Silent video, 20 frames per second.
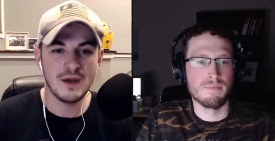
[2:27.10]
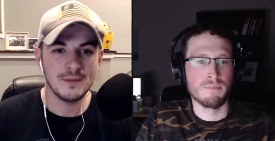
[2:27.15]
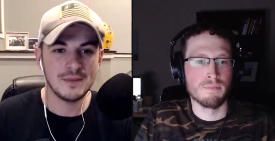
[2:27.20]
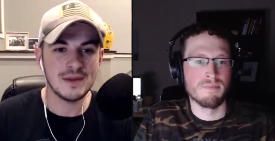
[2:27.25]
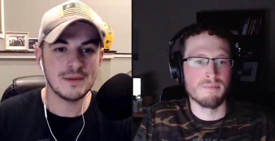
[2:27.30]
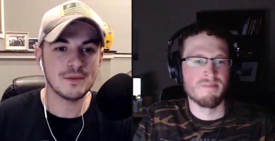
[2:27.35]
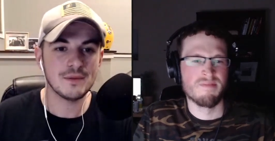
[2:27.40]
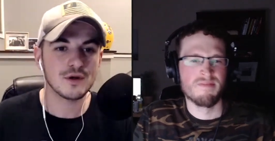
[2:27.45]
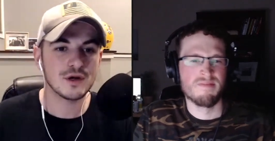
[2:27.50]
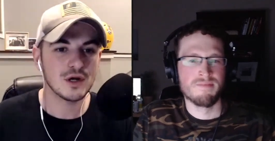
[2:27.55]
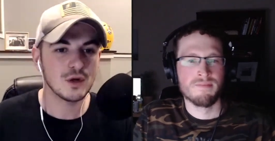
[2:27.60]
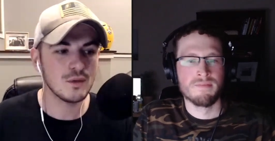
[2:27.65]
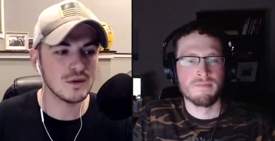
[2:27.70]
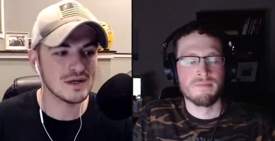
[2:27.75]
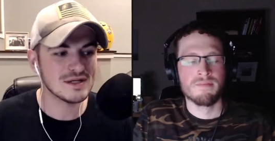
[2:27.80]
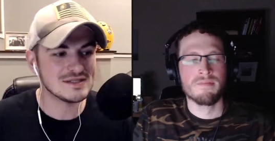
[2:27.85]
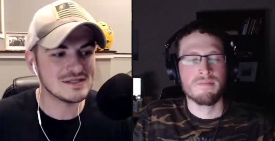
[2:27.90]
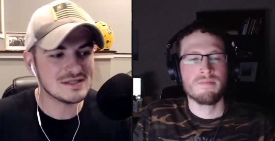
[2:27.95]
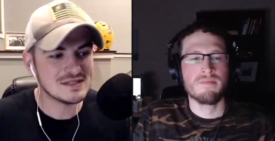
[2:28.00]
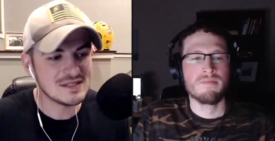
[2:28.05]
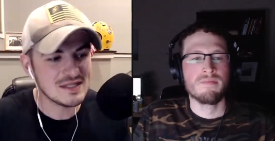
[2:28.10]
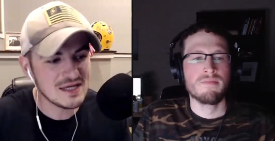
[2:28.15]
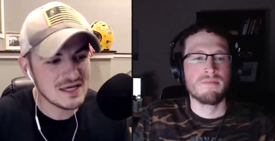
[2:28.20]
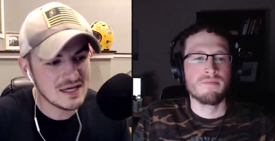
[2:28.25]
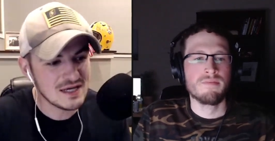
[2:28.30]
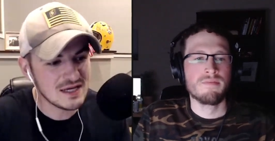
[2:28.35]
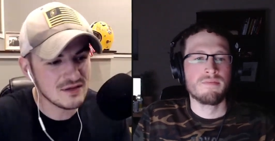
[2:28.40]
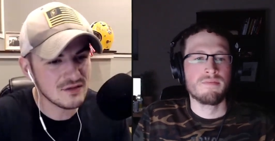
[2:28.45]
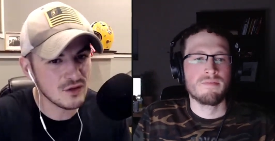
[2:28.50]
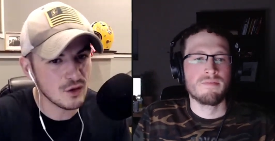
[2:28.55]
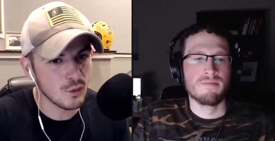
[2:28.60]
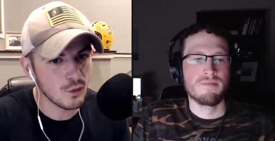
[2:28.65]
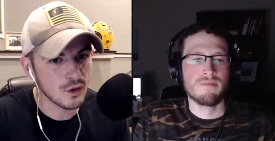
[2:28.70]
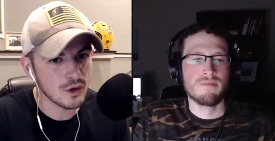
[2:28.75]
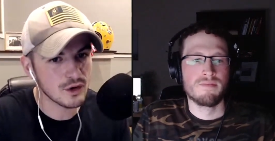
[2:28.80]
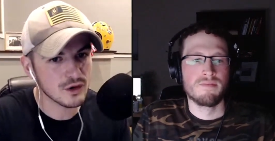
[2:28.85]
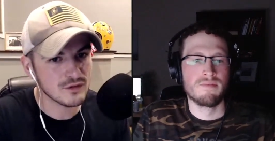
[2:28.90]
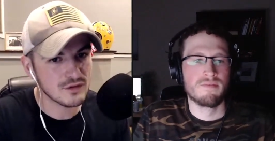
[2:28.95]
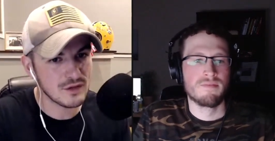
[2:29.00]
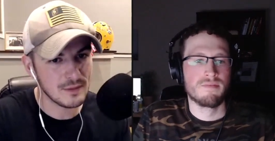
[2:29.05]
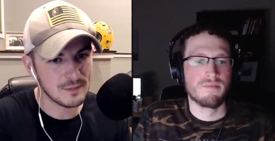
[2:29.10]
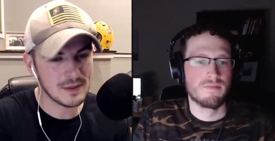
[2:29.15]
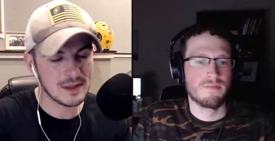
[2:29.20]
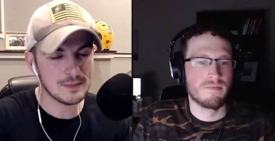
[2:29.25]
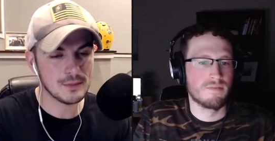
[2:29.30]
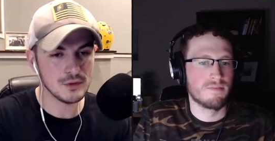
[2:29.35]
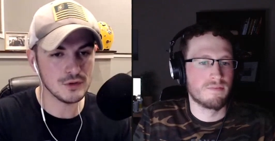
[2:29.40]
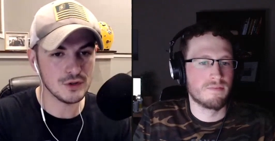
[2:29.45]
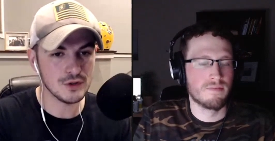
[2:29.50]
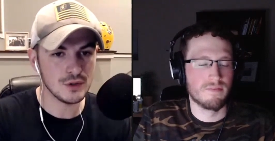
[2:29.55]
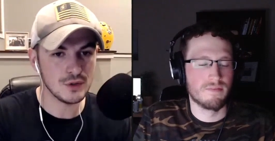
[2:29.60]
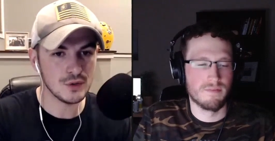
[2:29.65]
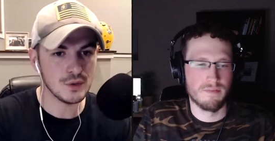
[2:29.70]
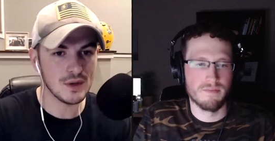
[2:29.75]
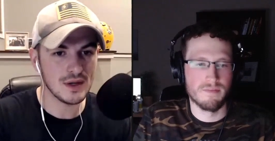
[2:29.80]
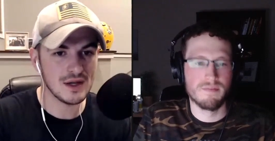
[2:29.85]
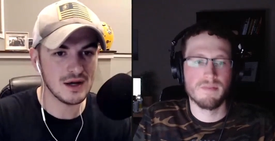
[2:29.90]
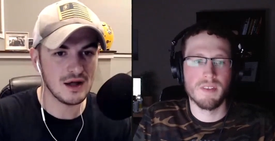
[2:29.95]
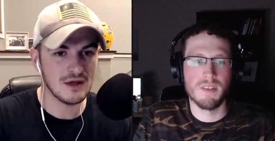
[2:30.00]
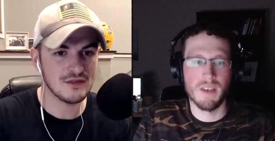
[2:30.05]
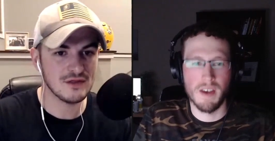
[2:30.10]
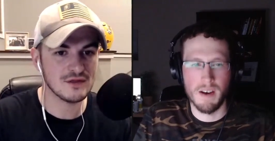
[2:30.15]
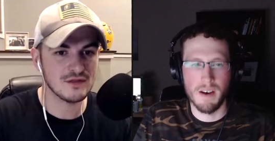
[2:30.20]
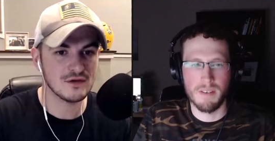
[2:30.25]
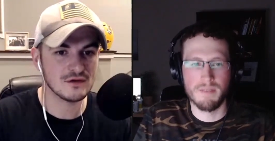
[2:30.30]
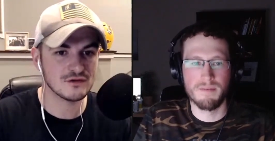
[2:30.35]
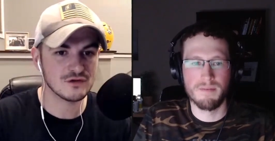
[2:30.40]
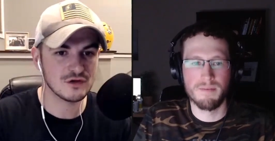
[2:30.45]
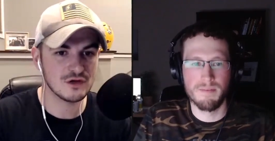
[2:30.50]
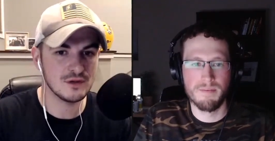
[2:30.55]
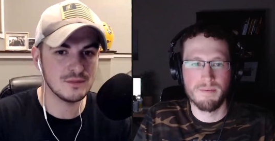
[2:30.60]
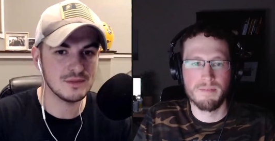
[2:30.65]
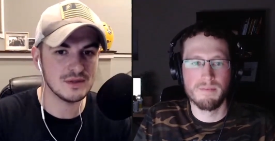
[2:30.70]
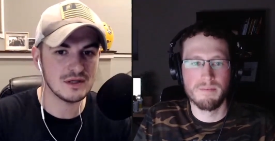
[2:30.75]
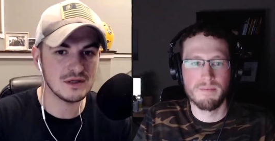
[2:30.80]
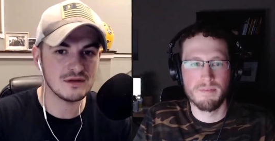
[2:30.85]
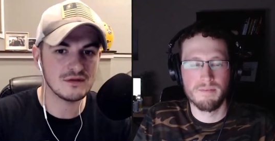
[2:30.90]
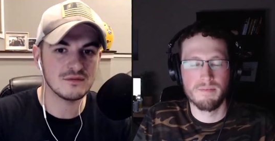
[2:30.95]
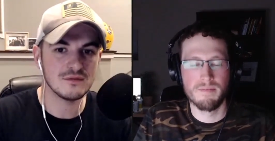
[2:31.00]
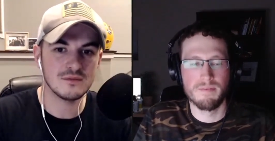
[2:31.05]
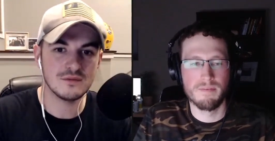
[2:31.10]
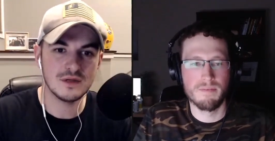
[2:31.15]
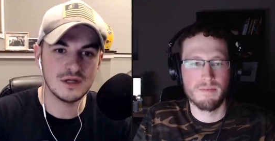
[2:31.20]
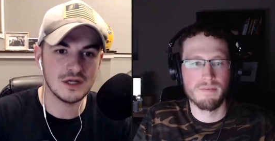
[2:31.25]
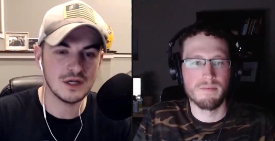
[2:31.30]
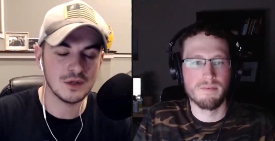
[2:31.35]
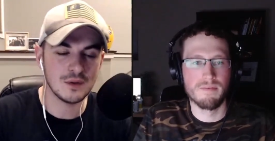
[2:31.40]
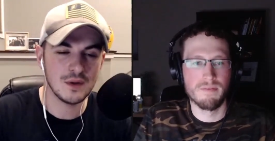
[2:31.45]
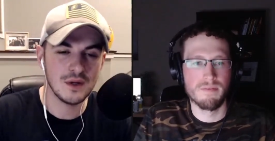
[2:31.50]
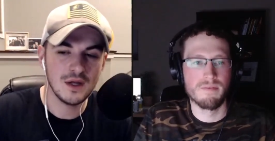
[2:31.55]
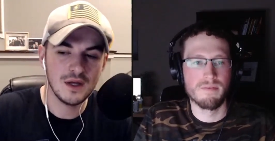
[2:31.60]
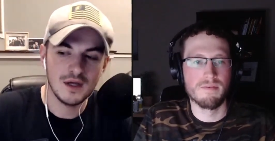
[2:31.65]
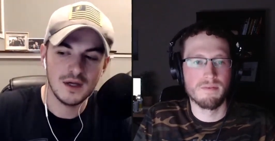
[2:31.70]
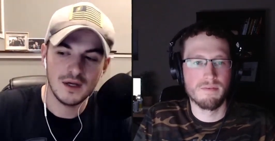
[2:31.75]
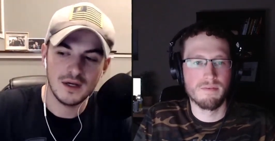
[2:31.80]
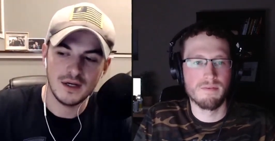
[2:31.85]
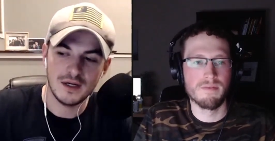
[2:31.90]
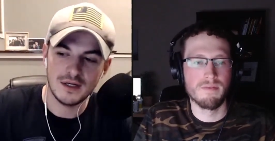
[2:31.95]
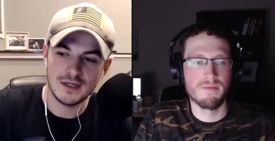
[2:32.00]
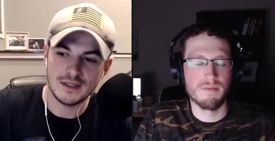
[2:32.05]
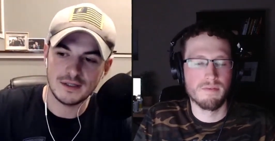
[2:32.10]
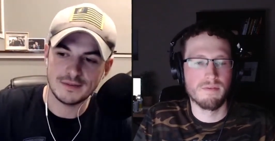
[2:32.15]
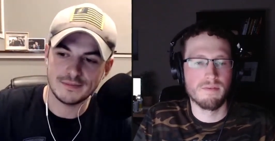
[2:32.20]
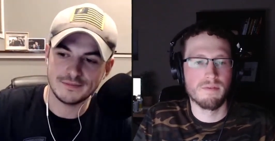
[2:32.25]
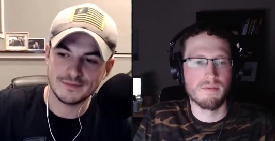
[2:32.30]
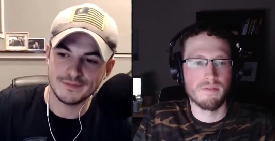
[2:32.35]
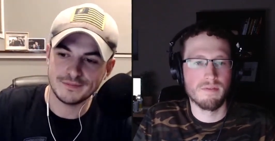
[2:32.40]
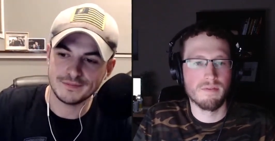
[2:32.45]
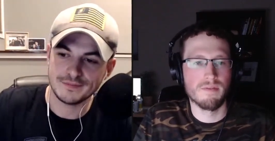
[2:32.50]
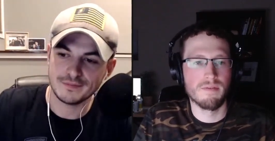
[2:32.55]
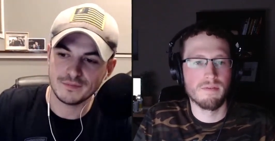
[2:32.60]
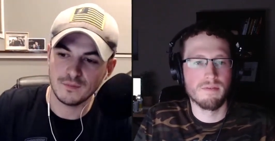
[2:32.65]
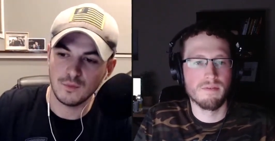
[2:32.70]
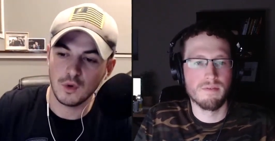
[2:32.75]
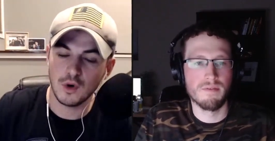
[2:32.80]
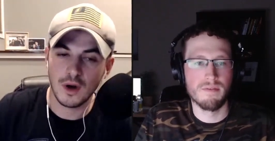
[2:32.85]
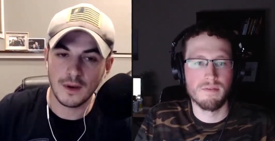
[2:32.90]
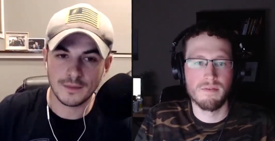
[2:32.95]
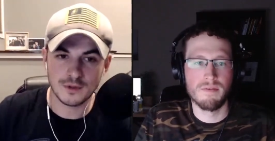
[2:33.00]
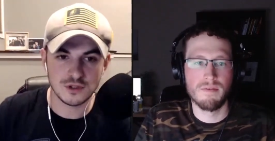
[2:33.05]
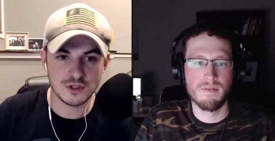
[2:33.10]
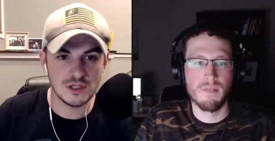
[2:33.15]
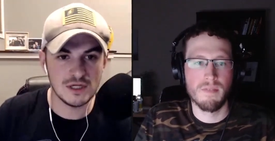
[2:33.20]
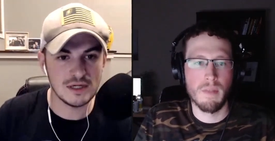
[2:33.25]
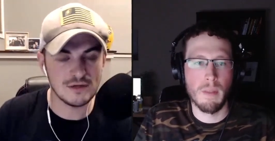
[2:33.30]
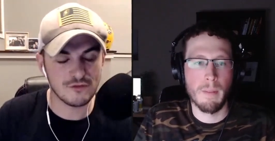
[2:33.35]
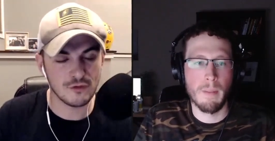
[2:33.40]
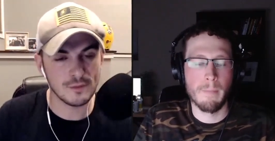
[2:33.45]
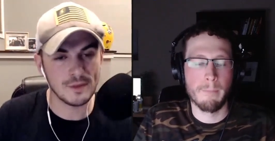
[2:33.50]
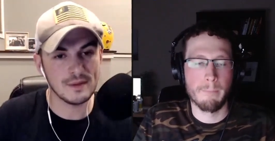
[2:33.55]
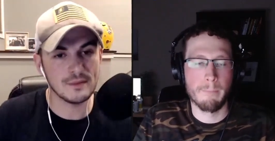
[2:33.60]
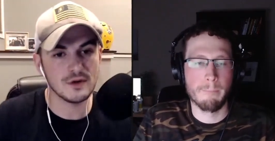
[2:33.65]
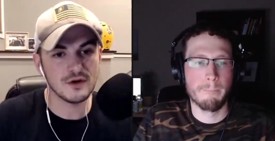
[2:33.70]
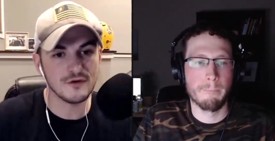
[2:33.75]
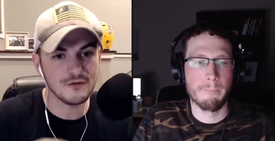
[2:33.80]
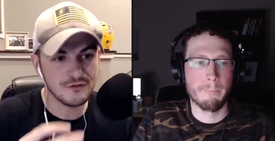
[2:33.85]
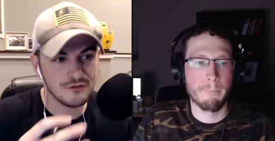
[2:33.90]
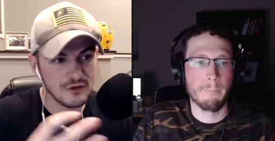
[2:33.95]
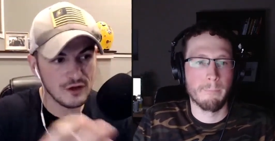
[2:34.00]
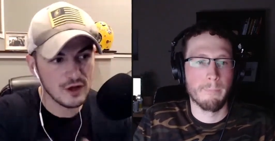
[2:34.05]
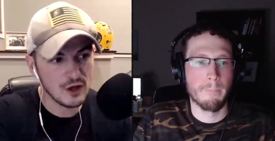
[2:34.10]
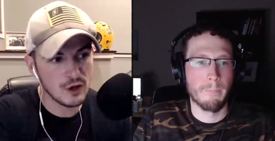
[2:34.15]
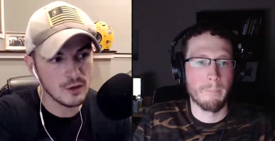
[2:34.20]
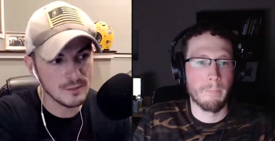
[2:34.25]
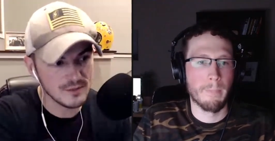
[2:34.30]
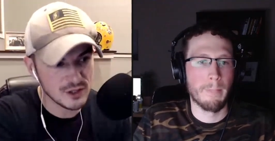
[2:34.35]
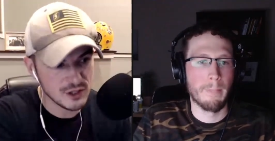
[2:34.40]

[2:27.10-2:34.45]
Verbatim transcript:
Speaker 1: people are going to want to see the work that people do, and I think there's going to be you know um, more opportunity for people to film the